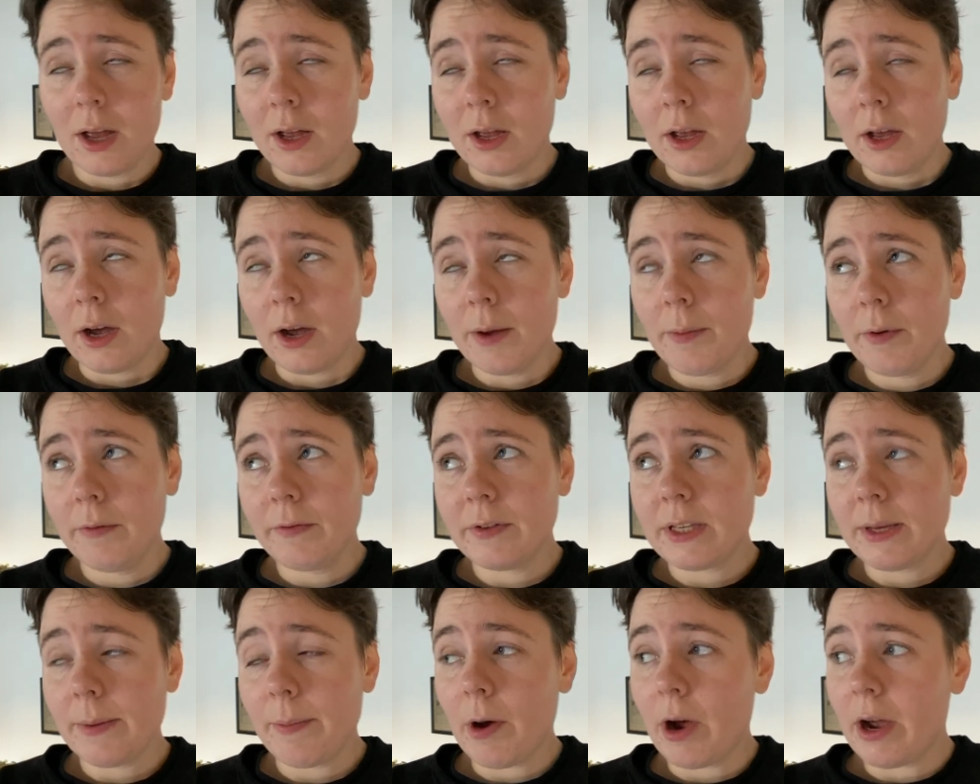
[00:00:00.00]
I'm
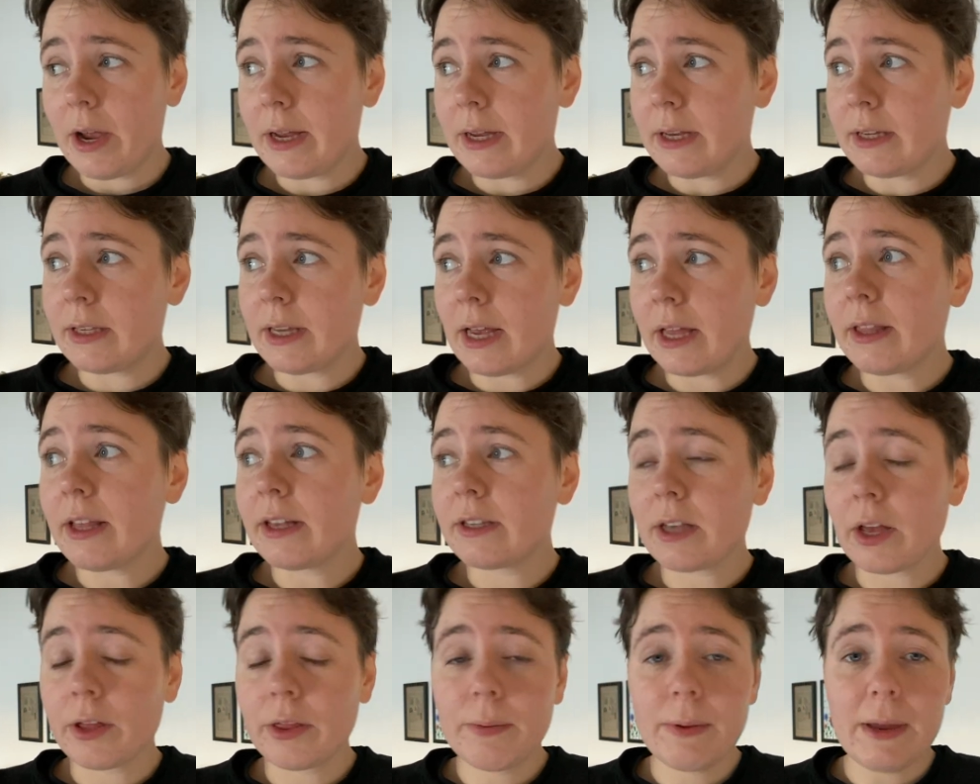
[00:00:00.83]
obviously biased, and
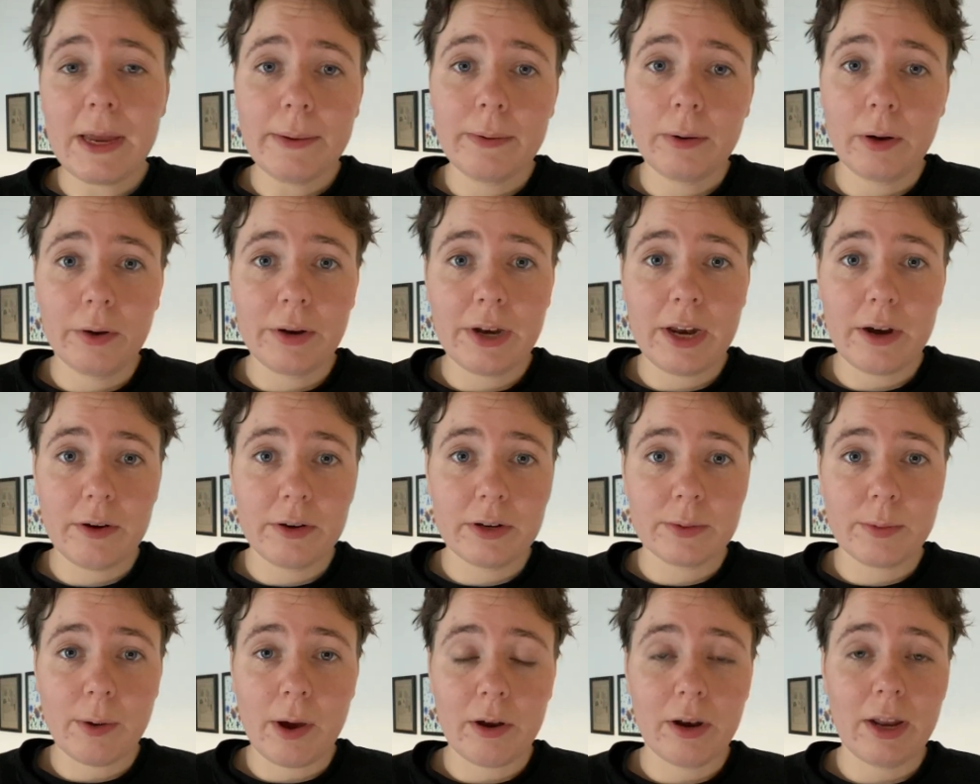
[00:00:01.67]
there's other people on here
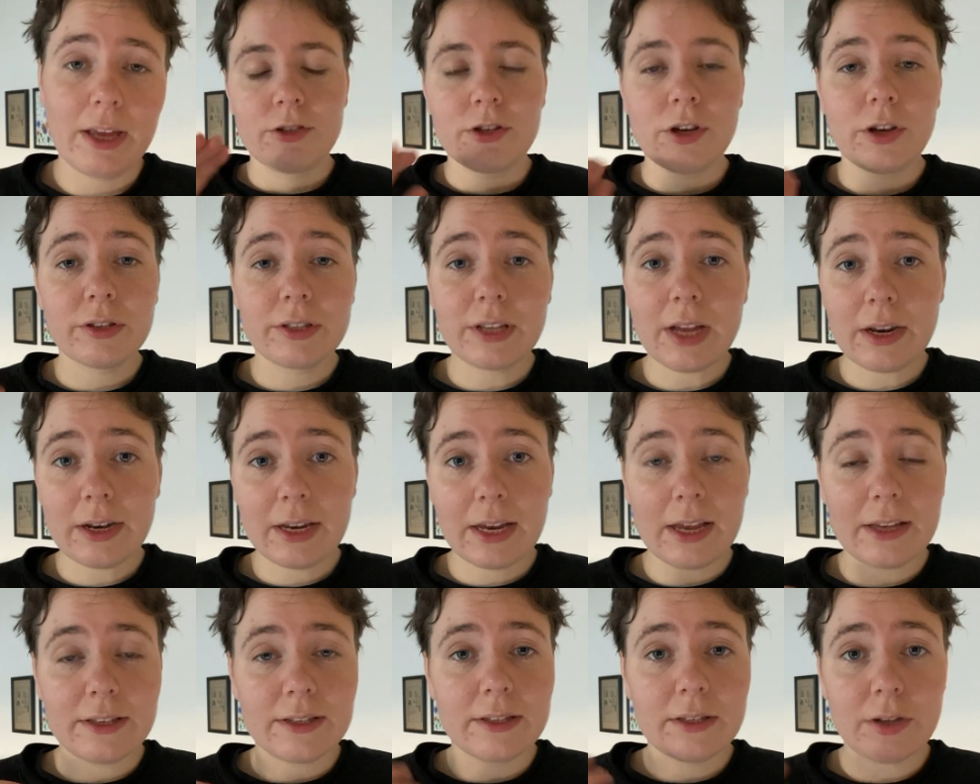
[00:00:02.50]
as well. Like Charles
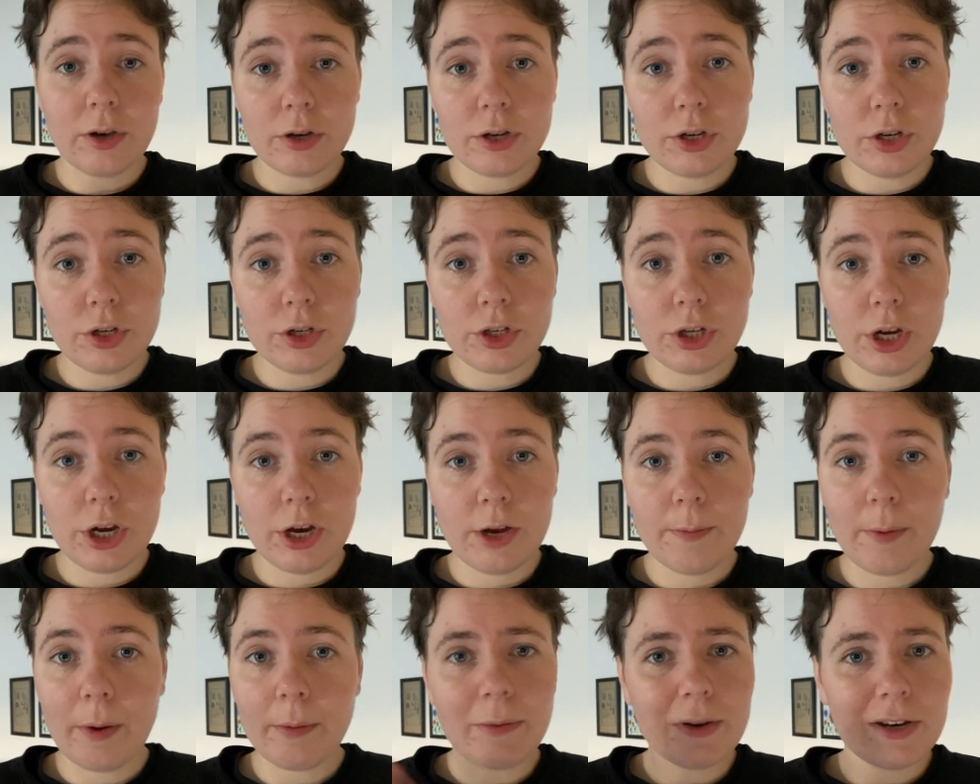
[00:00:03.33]
Dowding has his own
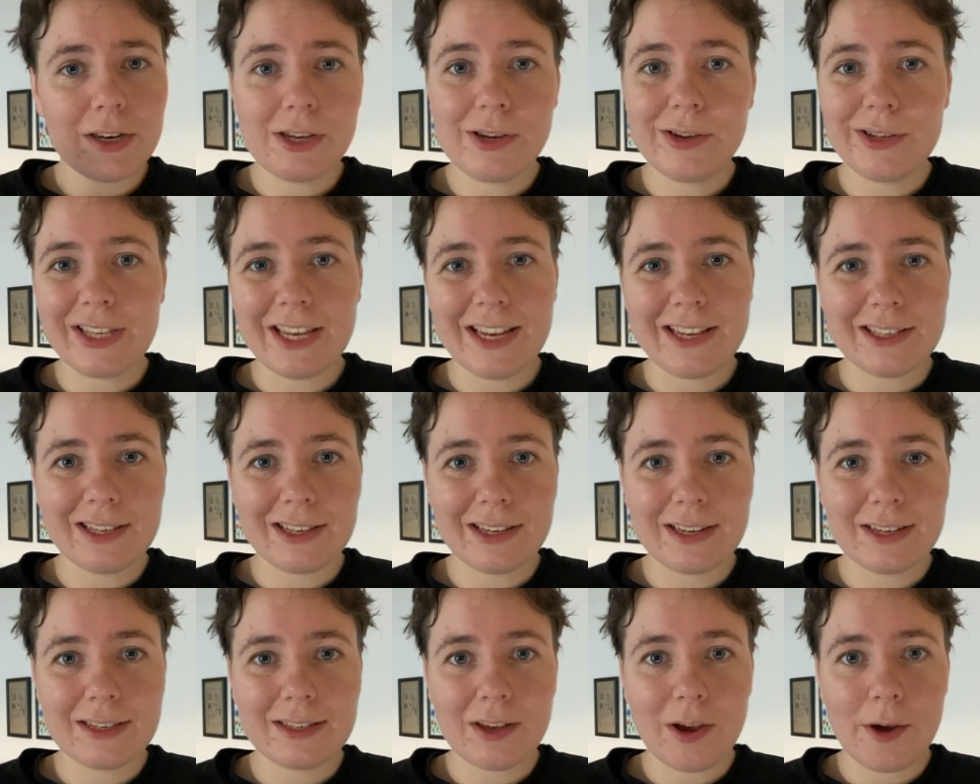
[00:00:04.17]
YouTube. I'm gonna use his as
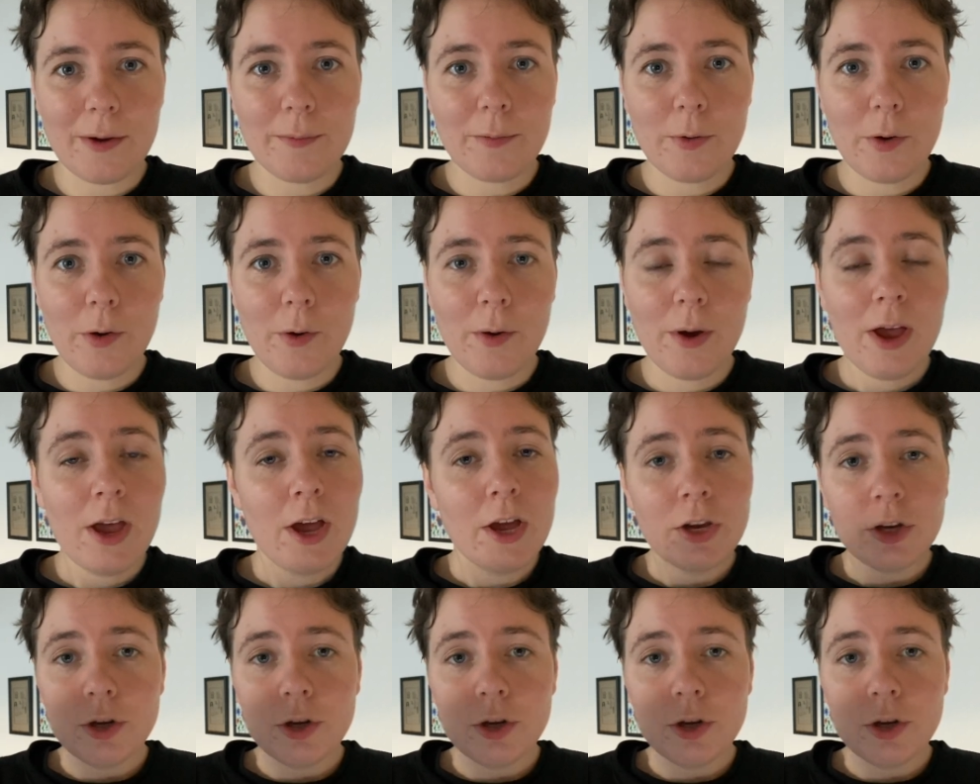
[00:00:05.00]
an example.